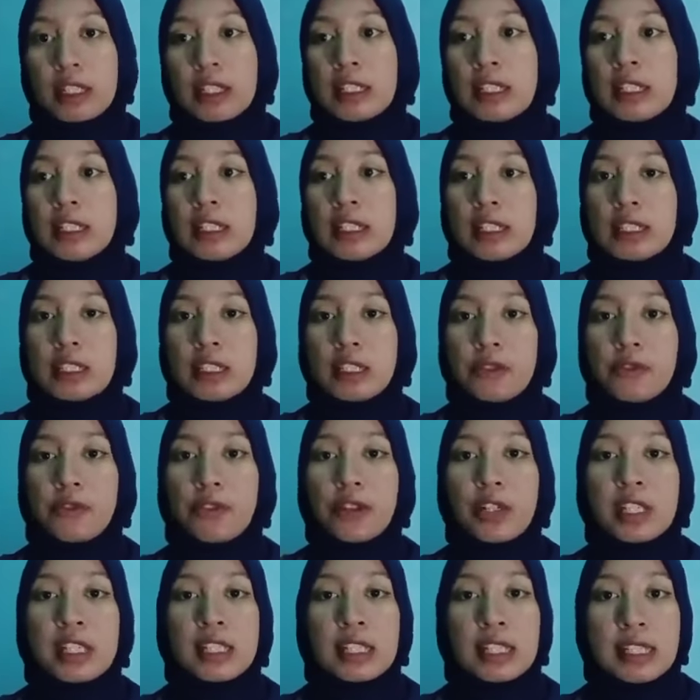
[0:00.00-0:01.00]
The first
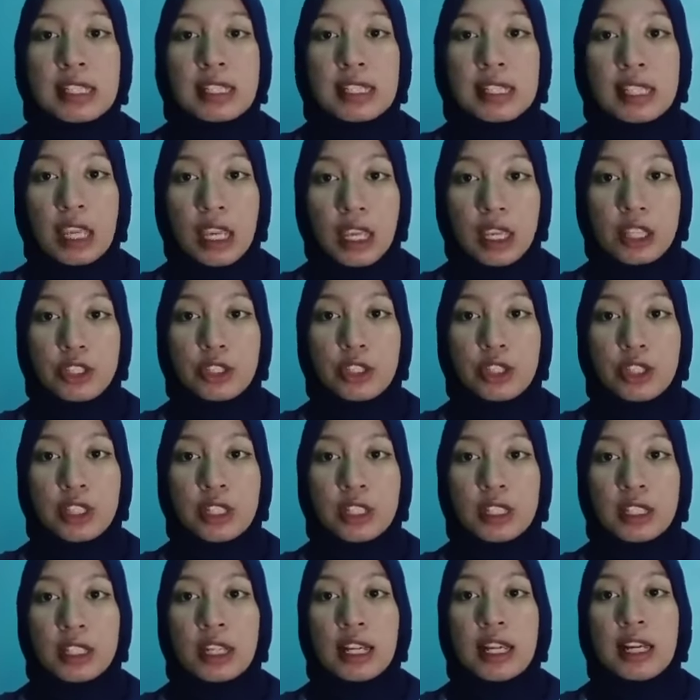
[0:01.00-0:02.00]
is age.
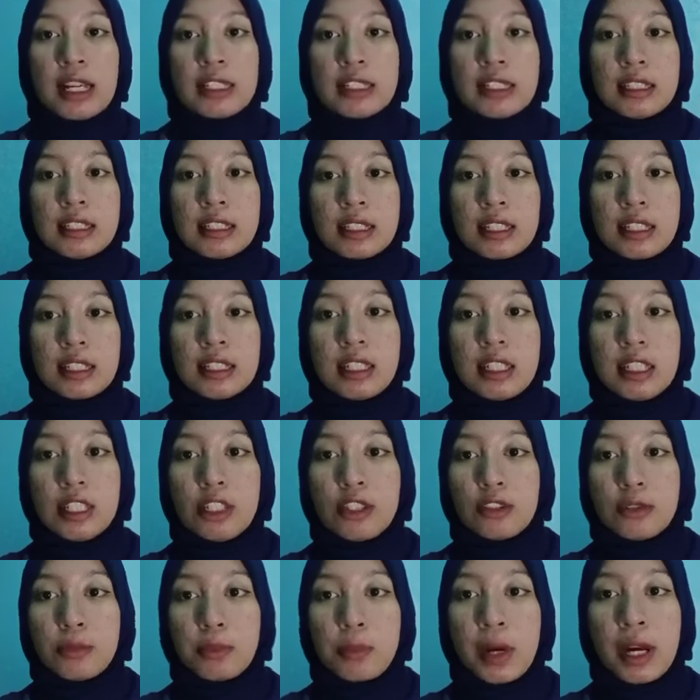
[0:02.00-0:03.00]
The earlier you
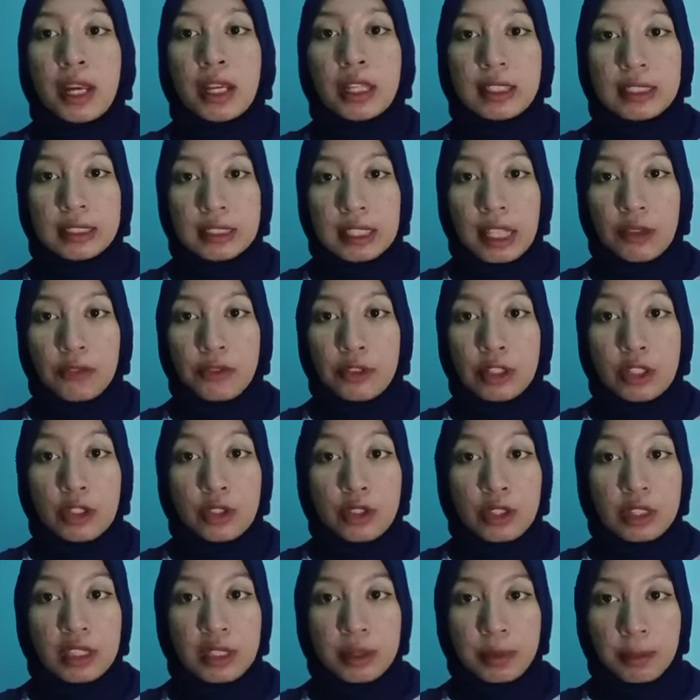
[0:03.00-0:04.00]
buy a life insurance
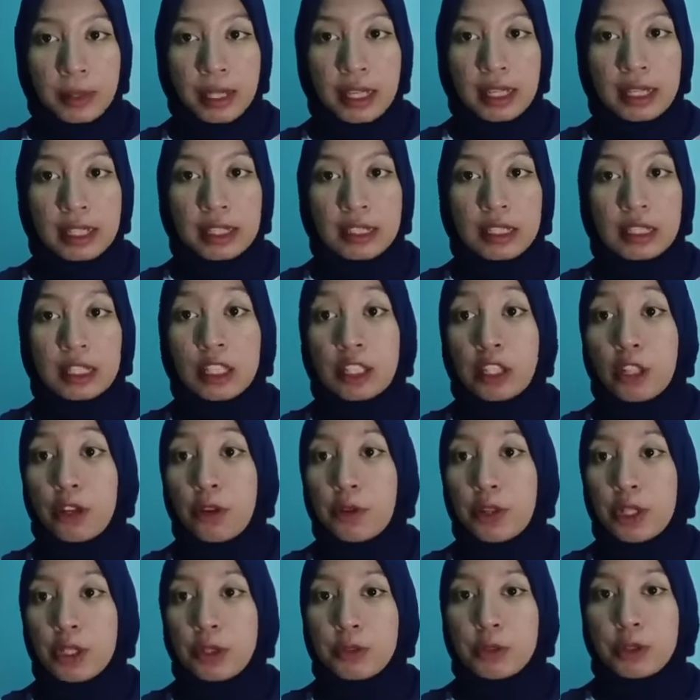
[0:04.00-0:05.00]
plan, the lower
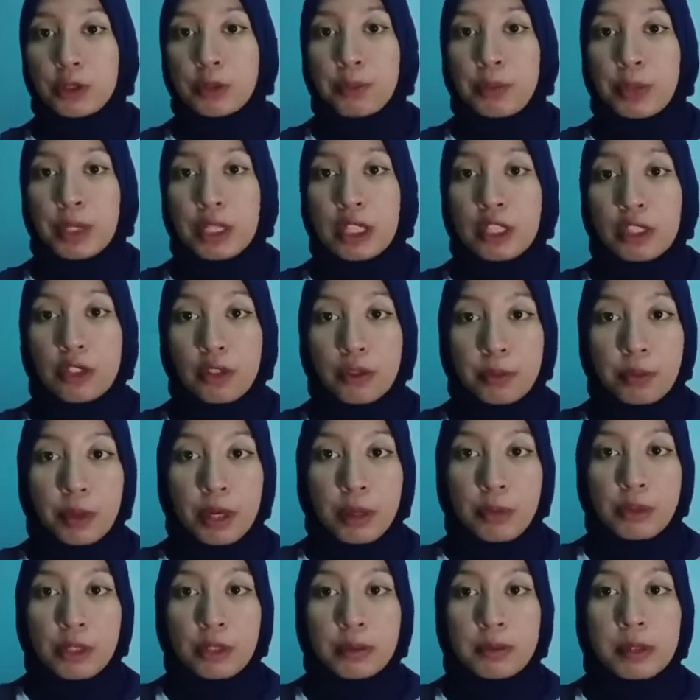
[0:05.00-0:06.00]
would be your
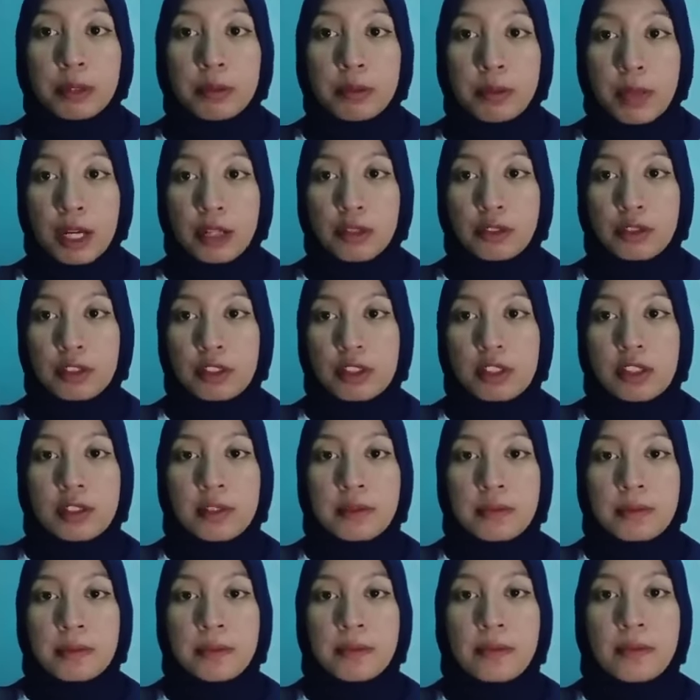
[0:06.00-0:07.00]
premium amounts.
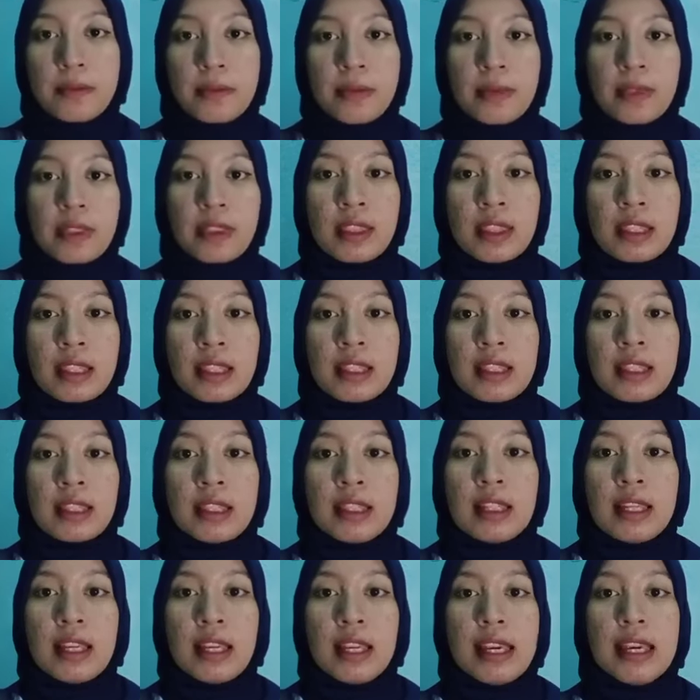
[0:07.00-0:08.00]

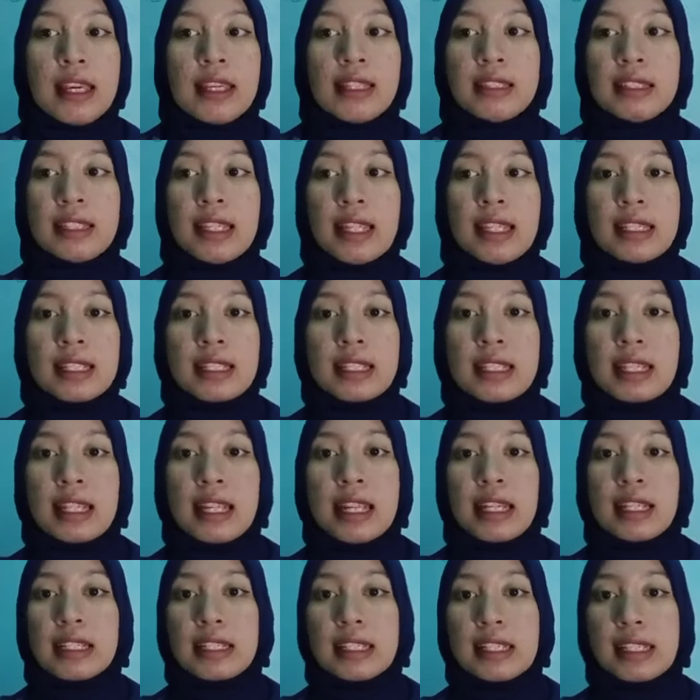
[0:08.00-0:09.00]
And then,
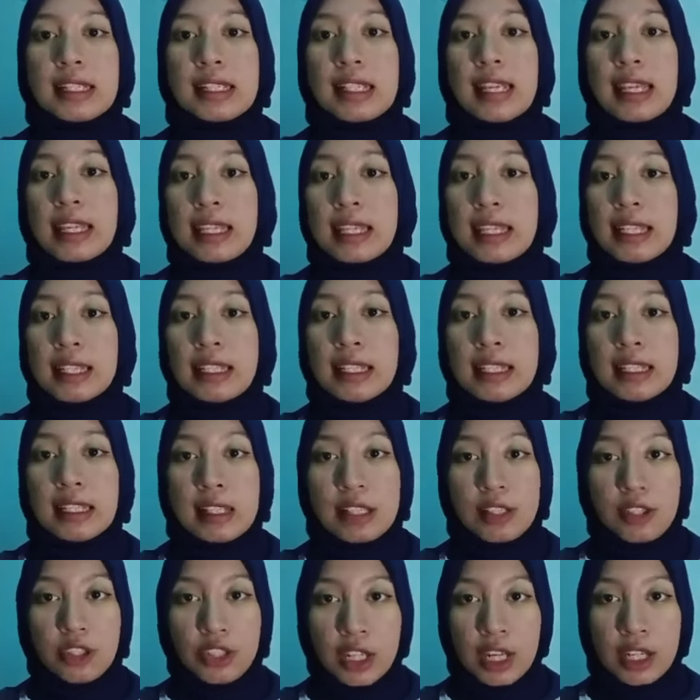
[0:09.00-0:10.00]
the second is
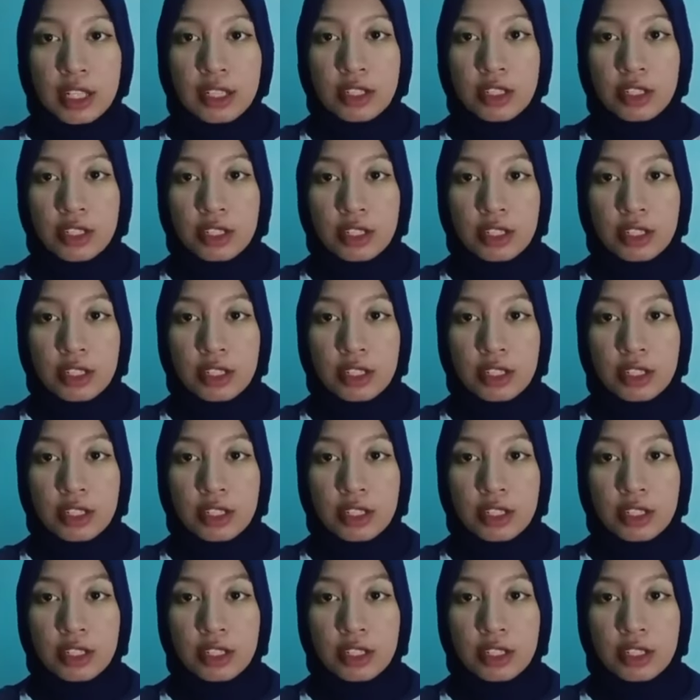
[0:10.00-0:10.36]
gender.